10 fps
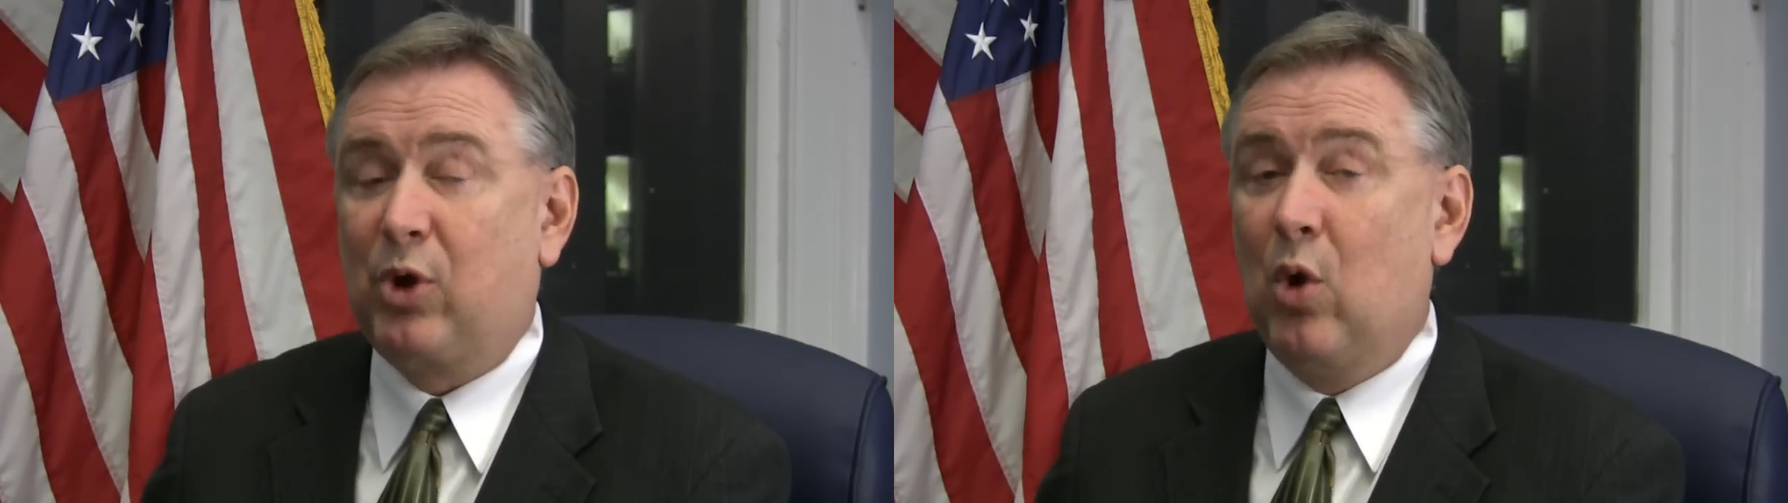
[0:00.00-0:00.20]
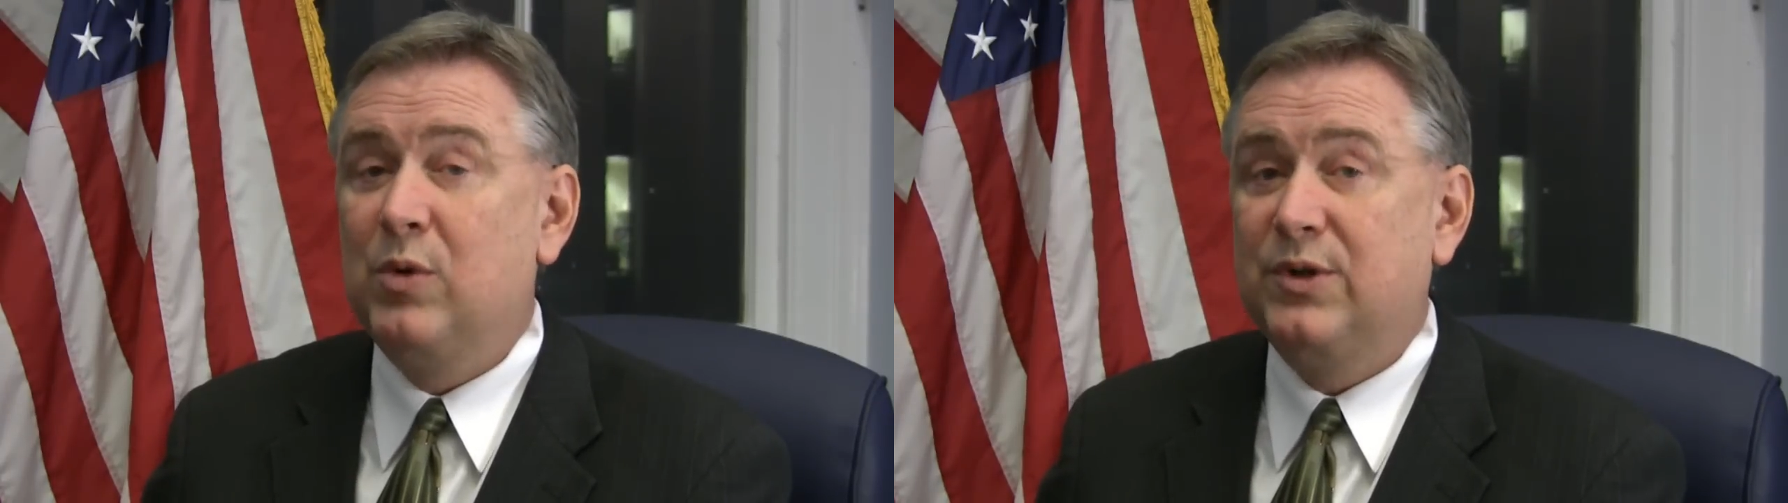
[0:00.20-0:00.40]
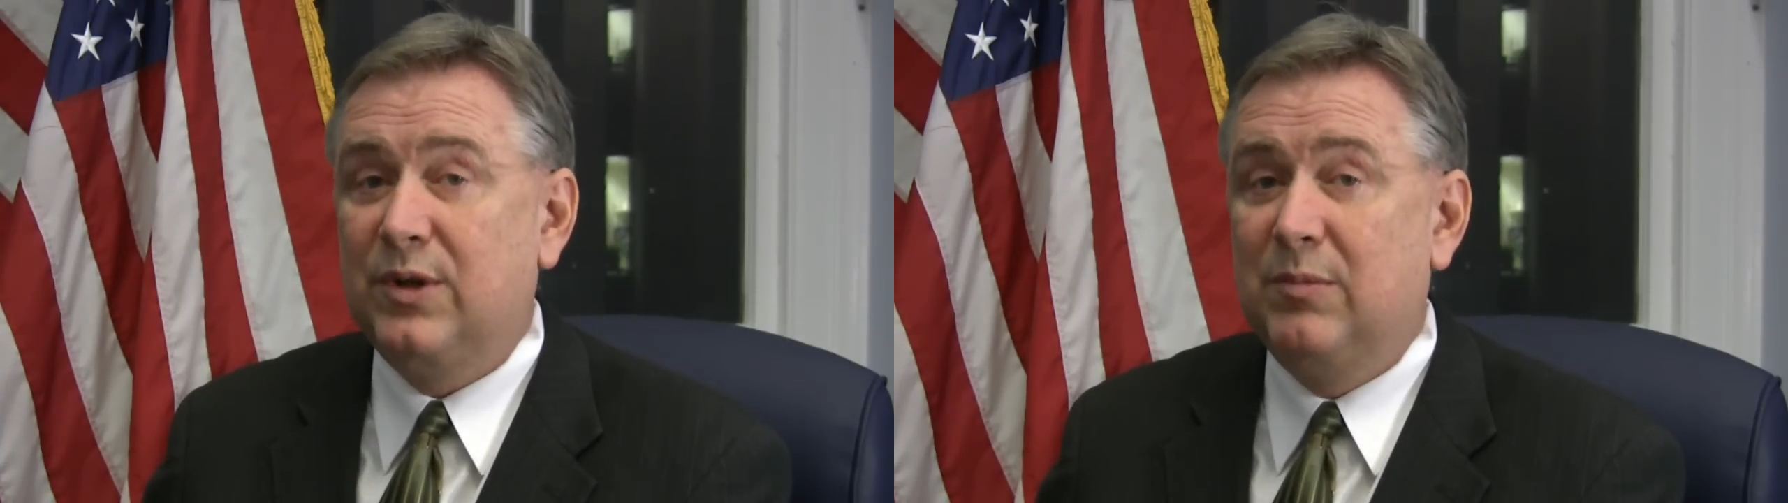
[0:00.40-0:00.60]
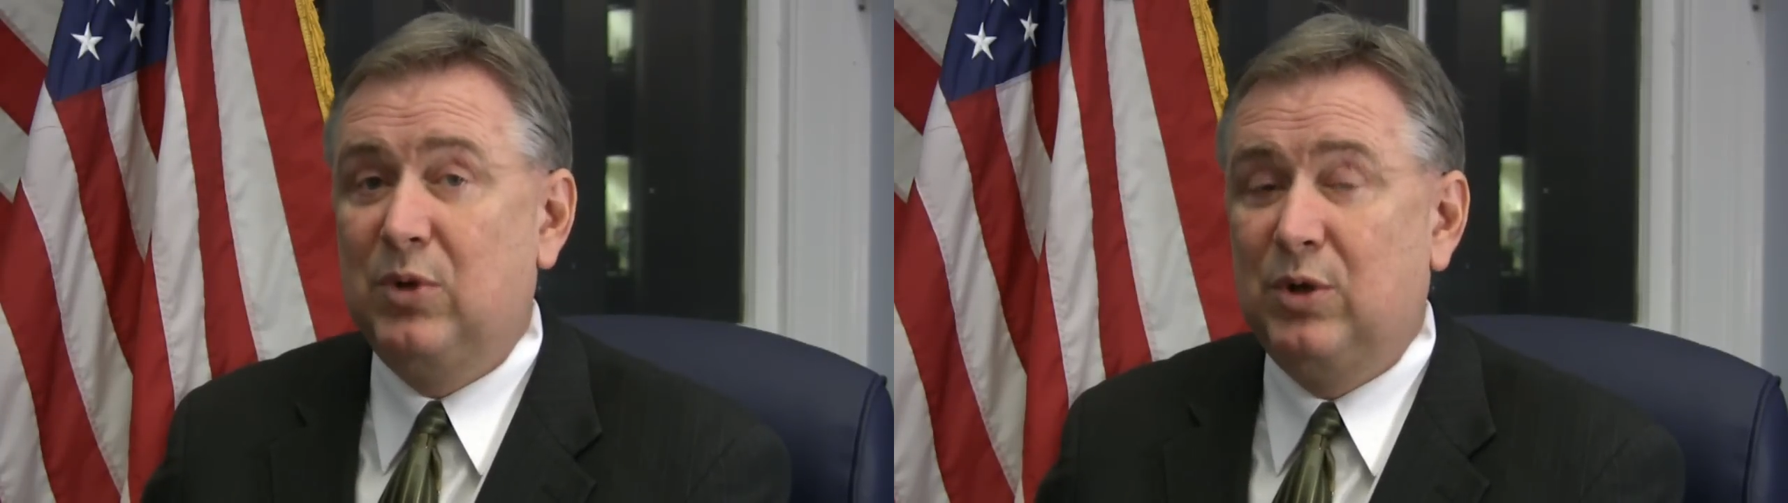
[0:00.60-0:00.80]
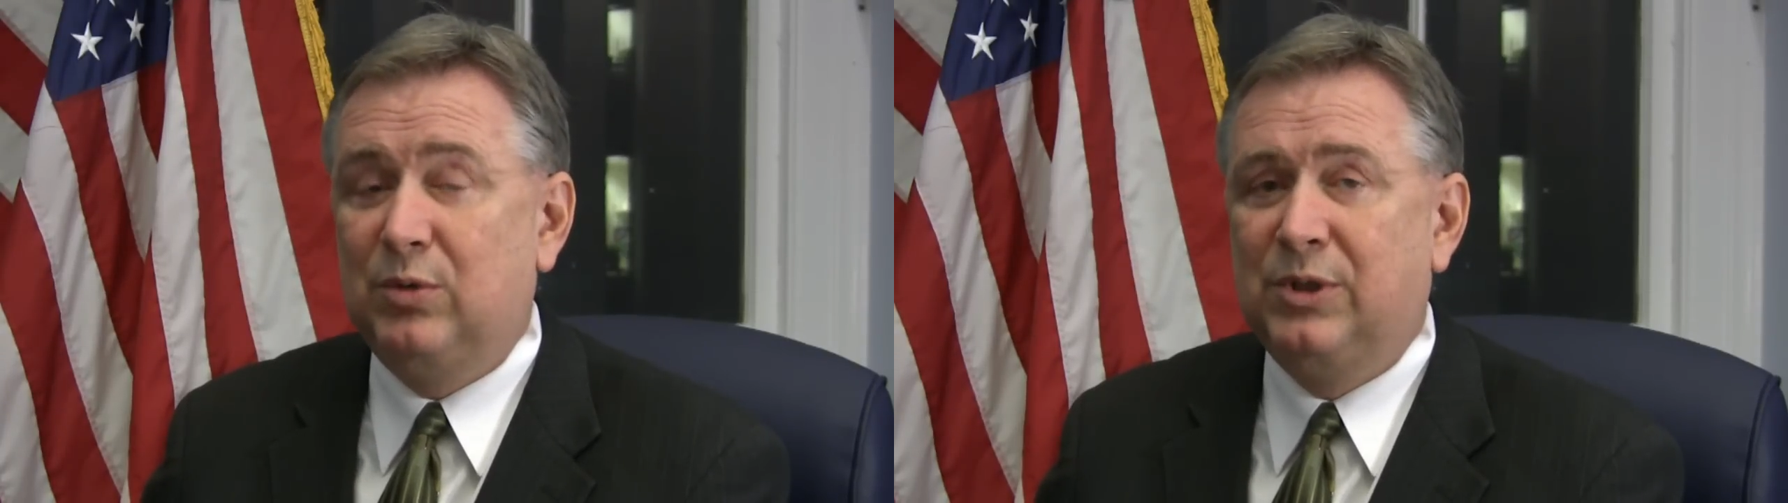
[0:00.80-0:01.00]
going to the
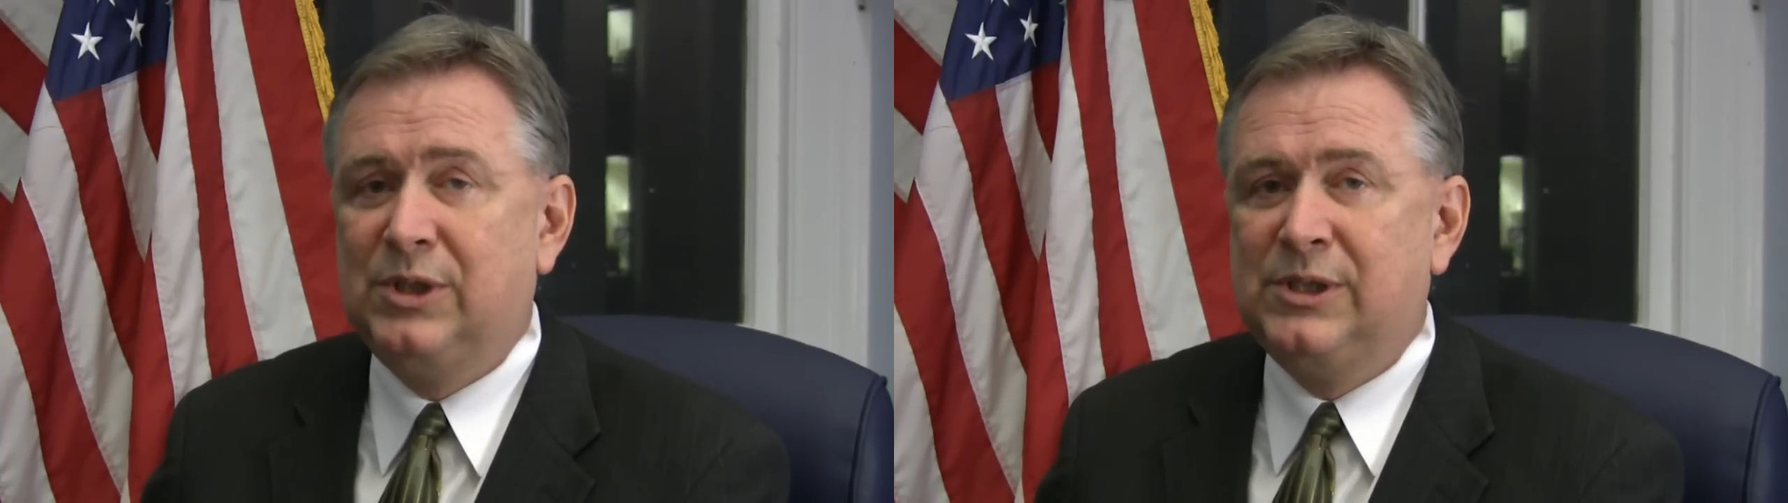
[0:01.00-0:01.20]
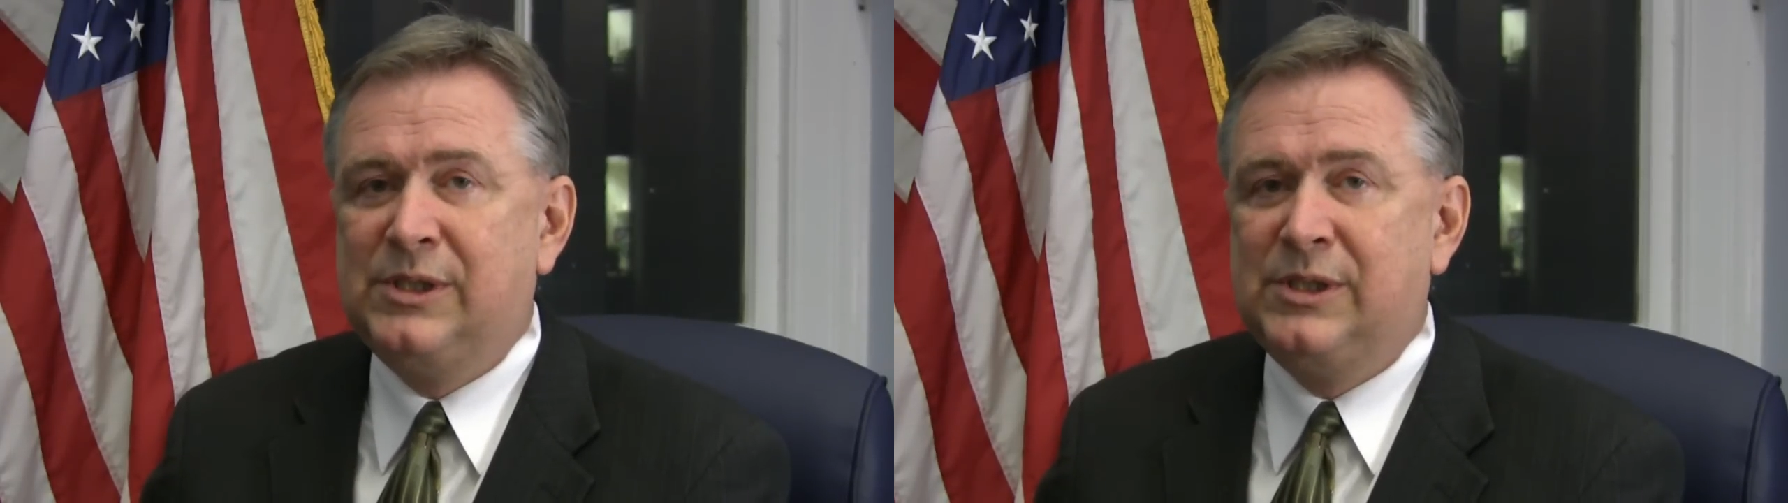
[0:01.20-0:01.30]
moon.